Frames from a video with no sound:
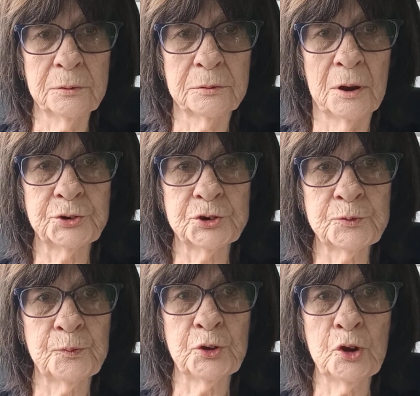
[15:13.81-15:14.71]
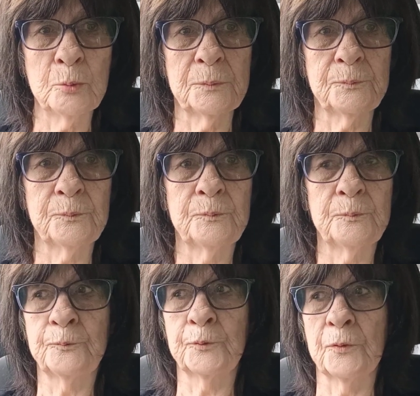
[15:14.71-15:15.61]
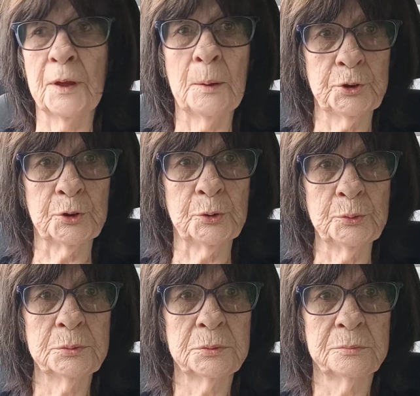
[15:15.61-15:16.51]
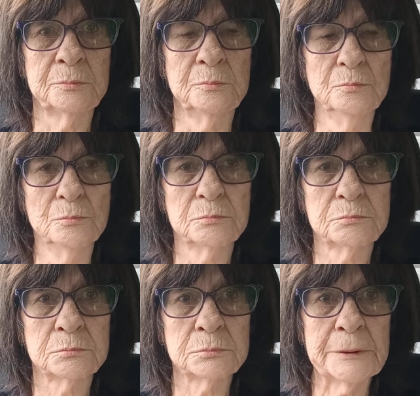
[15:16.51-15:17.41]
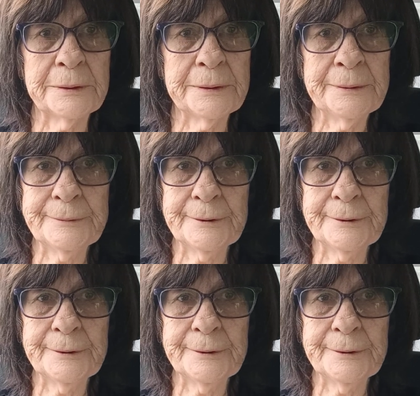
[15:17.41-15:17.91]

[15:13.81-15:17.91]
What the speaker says: not just for you, but for them too. And